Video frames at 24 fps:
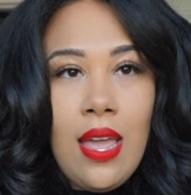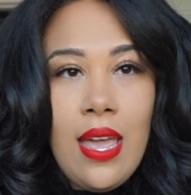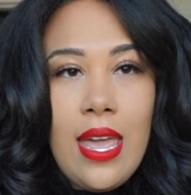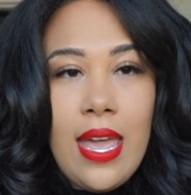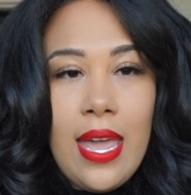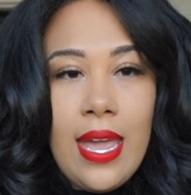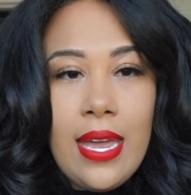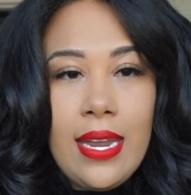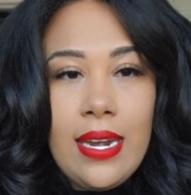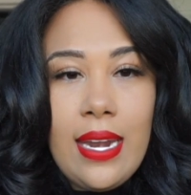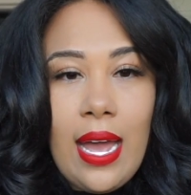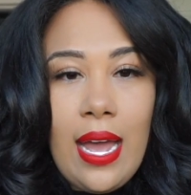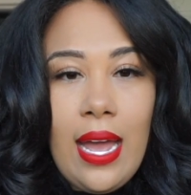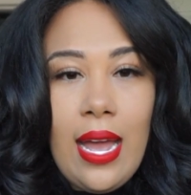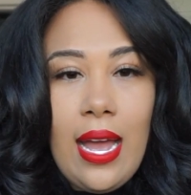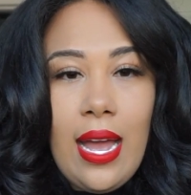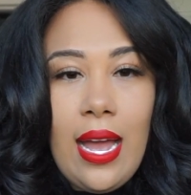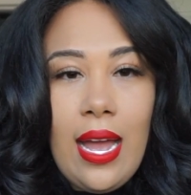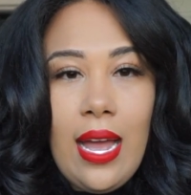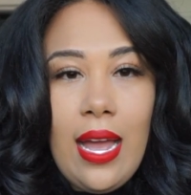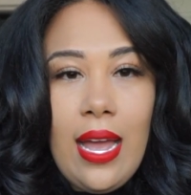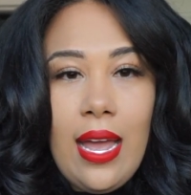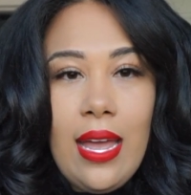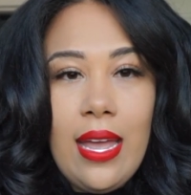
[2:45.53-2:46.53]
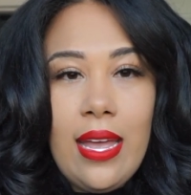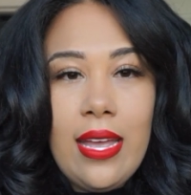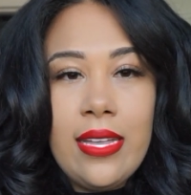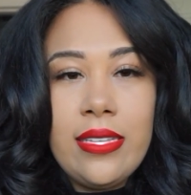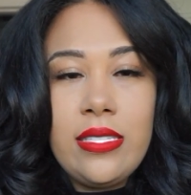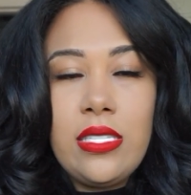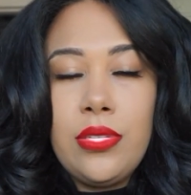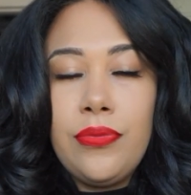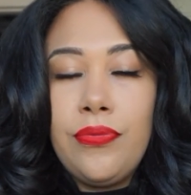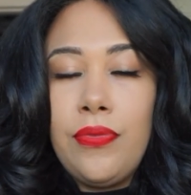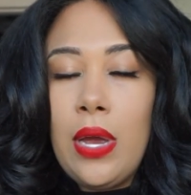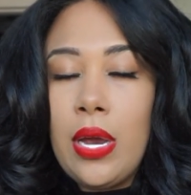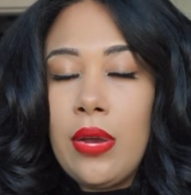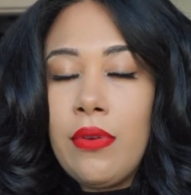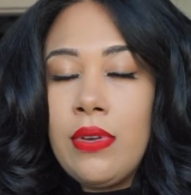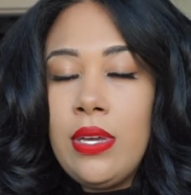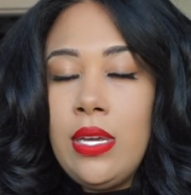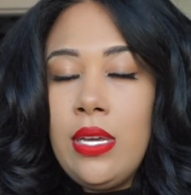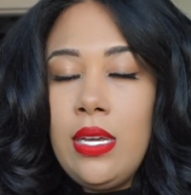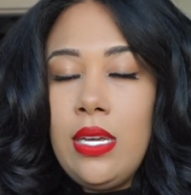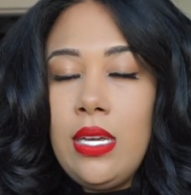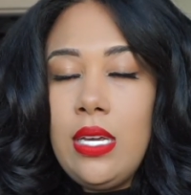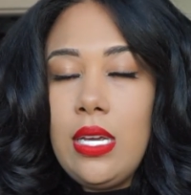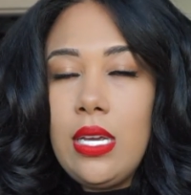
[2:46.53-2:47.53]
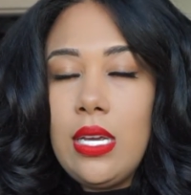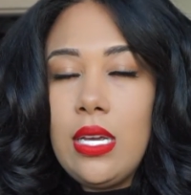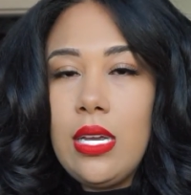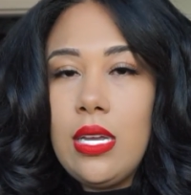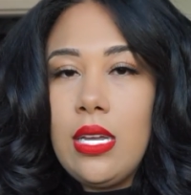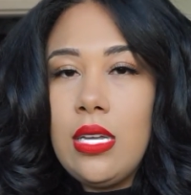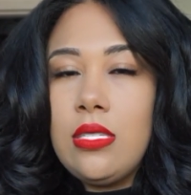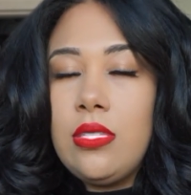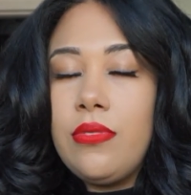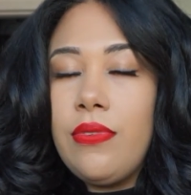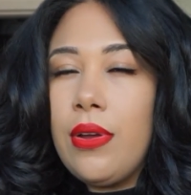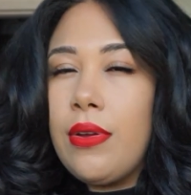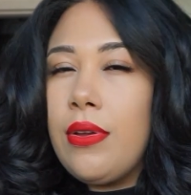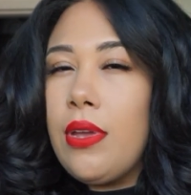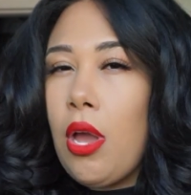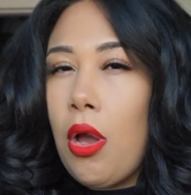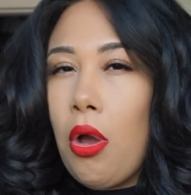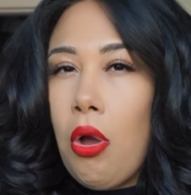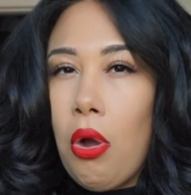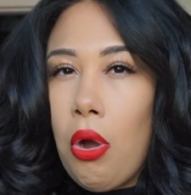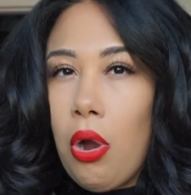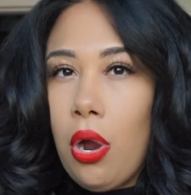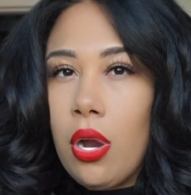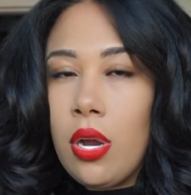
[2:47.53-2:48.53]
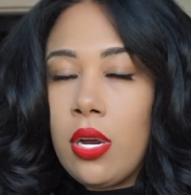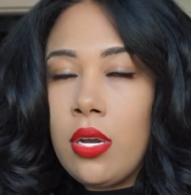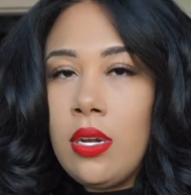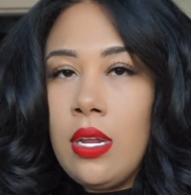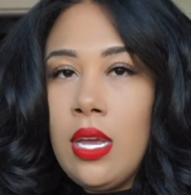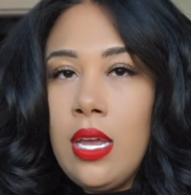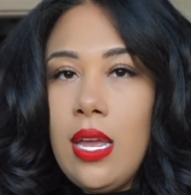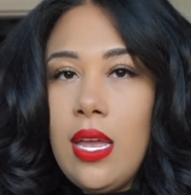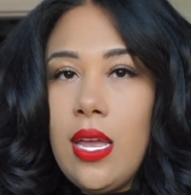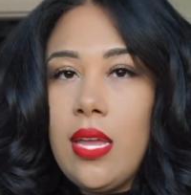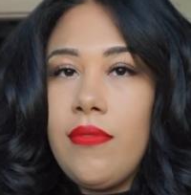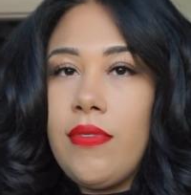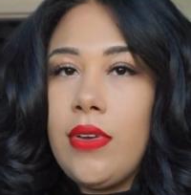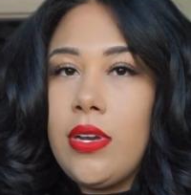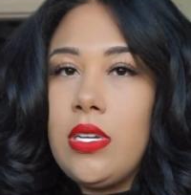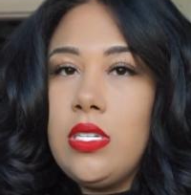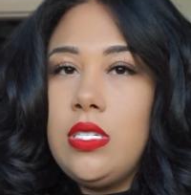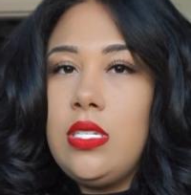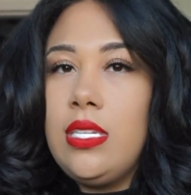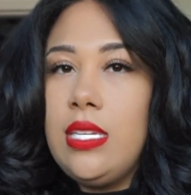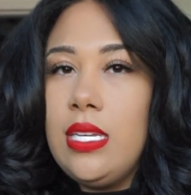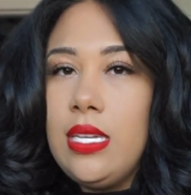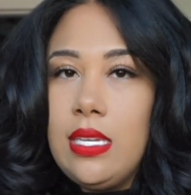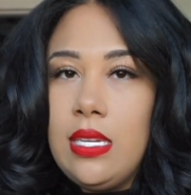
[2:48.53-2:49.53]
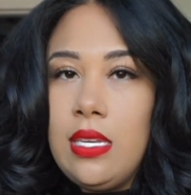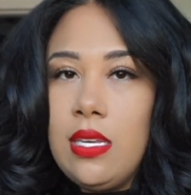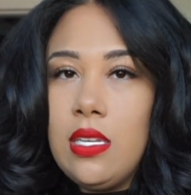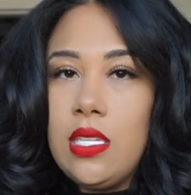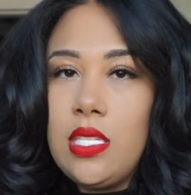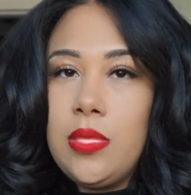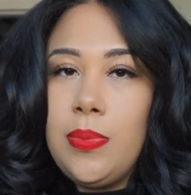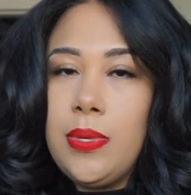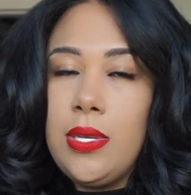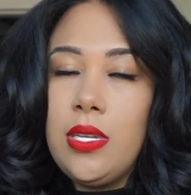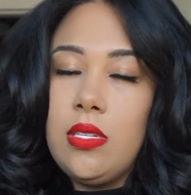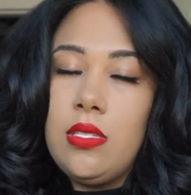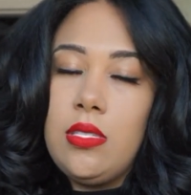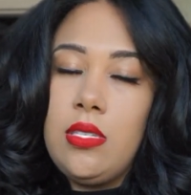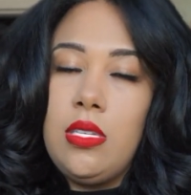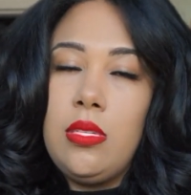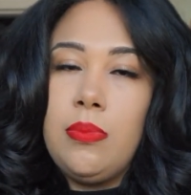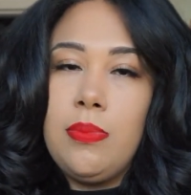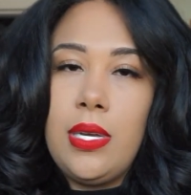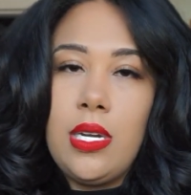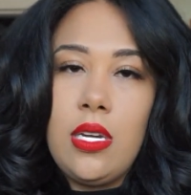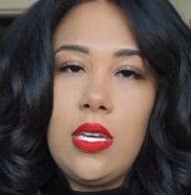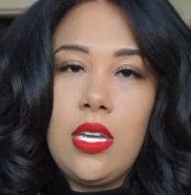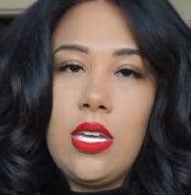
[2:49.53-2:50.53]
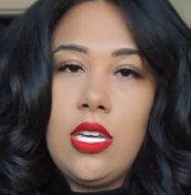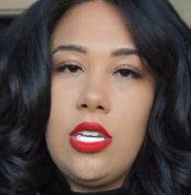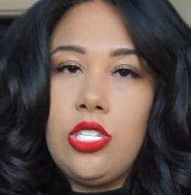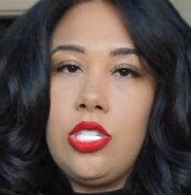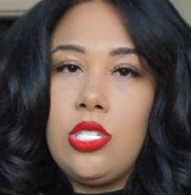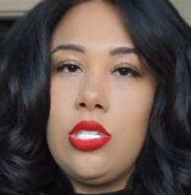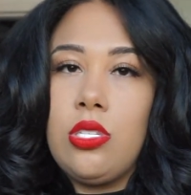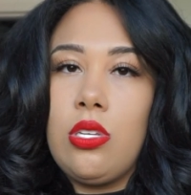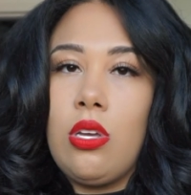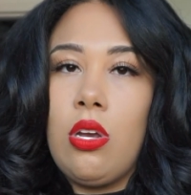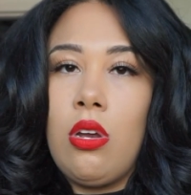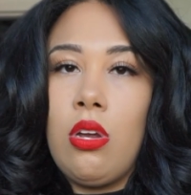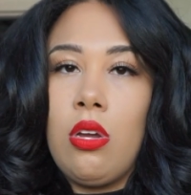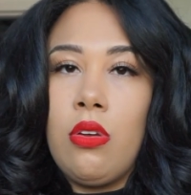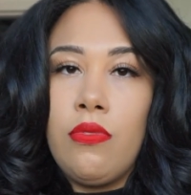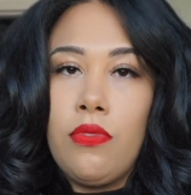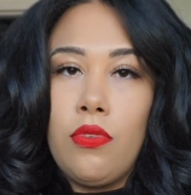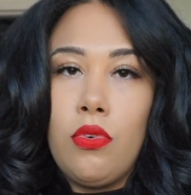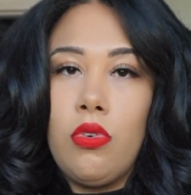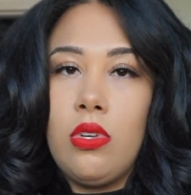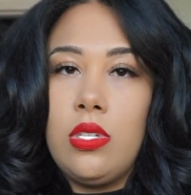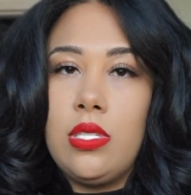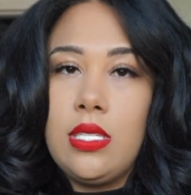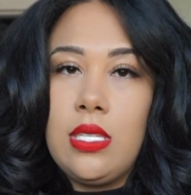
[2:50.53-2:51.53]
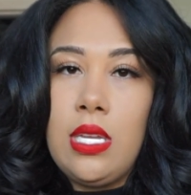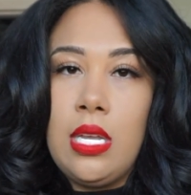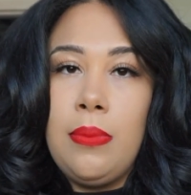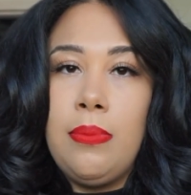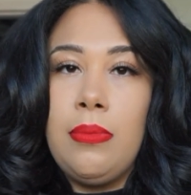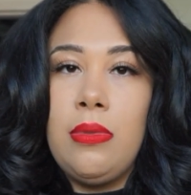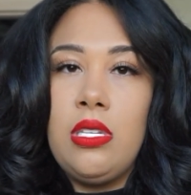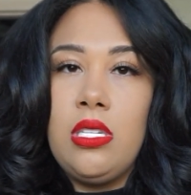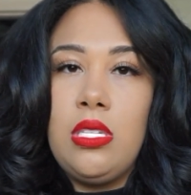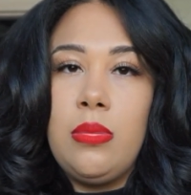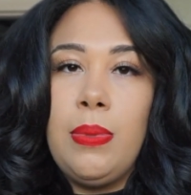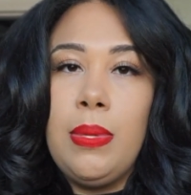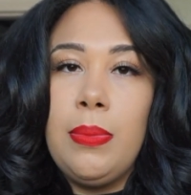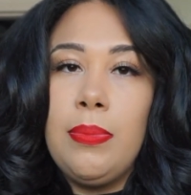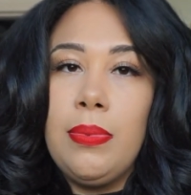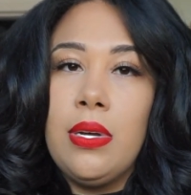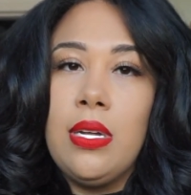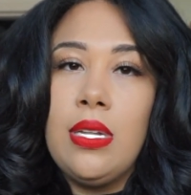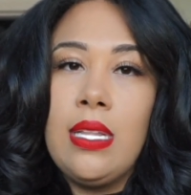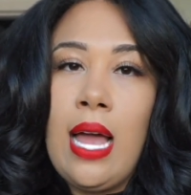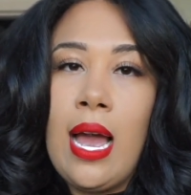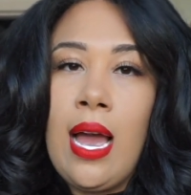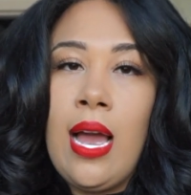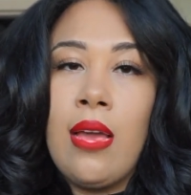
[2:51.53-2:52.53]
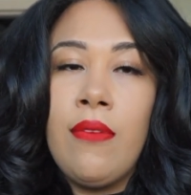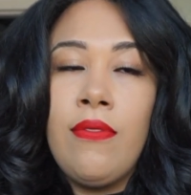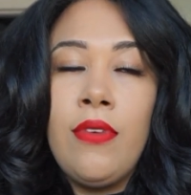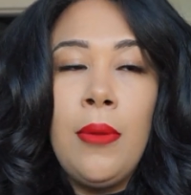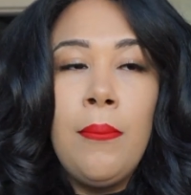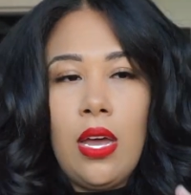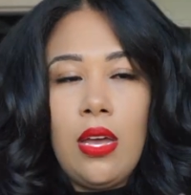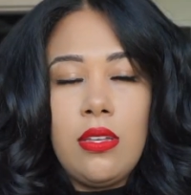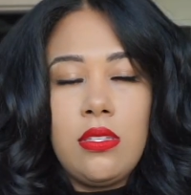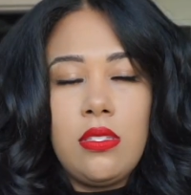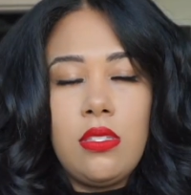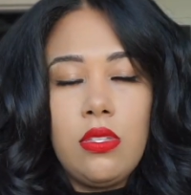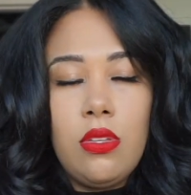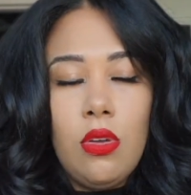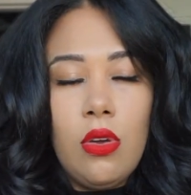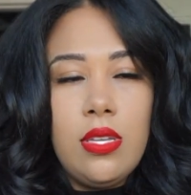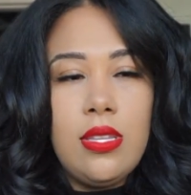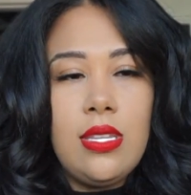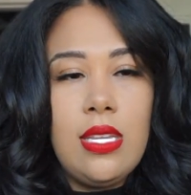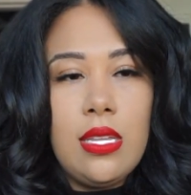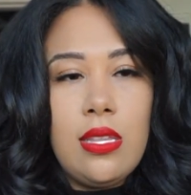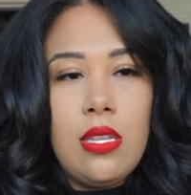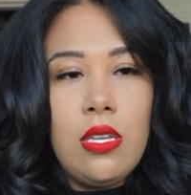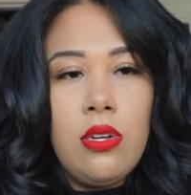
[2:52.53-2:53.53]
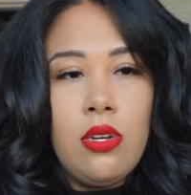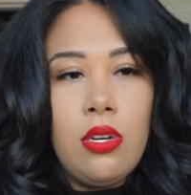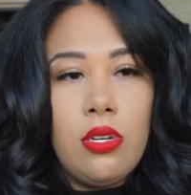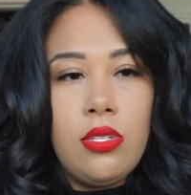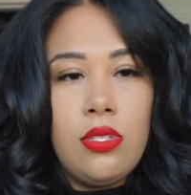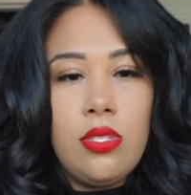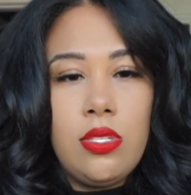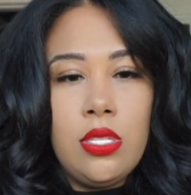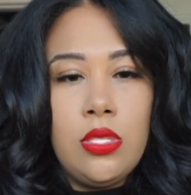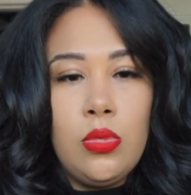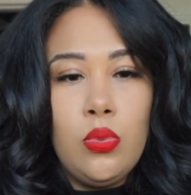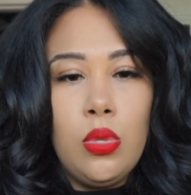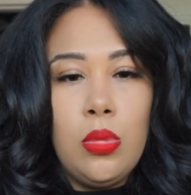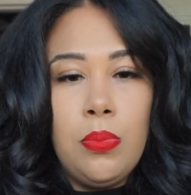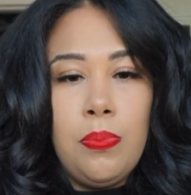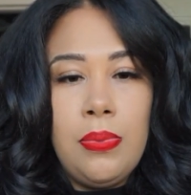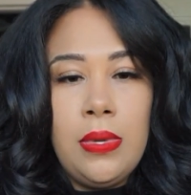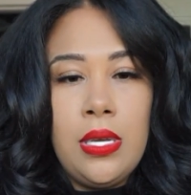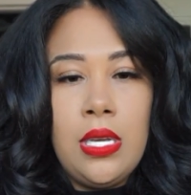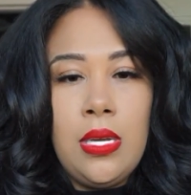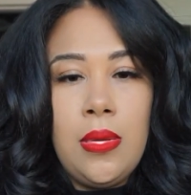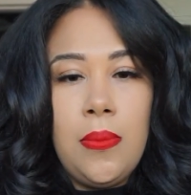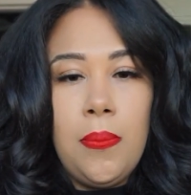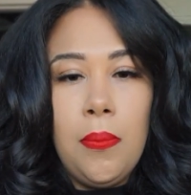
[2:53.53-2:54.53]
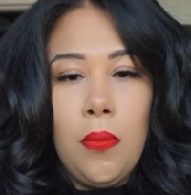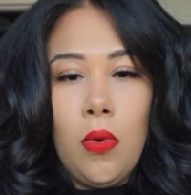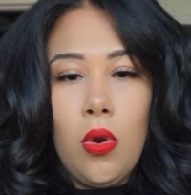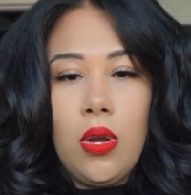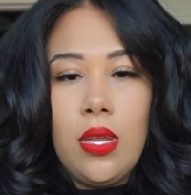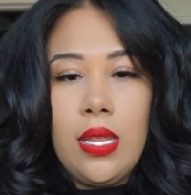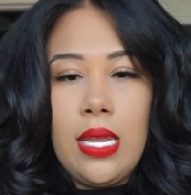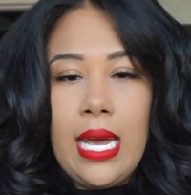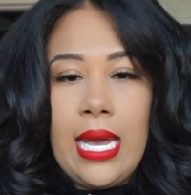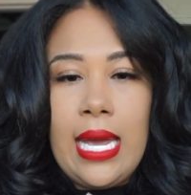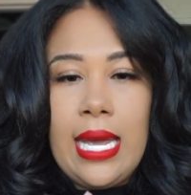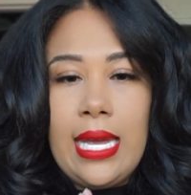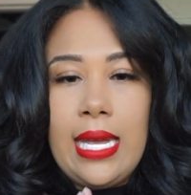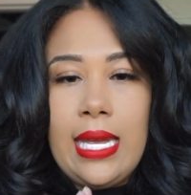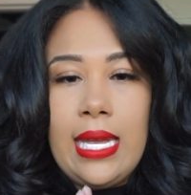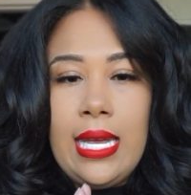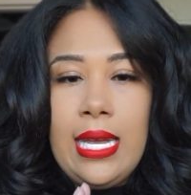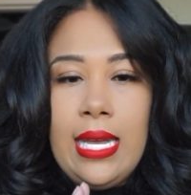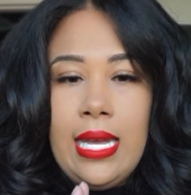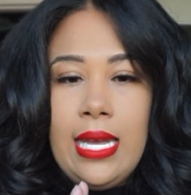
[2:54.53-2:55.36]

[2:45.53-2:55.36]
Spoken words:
And it's very hard and very tedious because these medications are of course keeping these people alive. I thought that the nurses would be more like